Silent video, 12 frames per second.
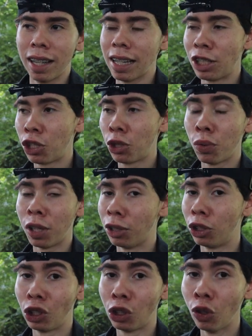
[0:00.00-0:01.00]
it's shooting
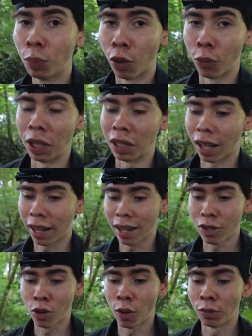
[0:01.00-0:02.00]
super weak. Like,
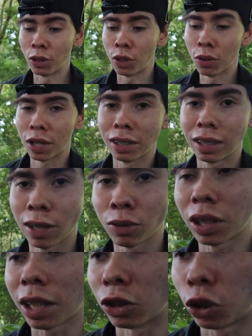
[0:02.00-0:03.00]
I don't know if you hear it, it sounds like a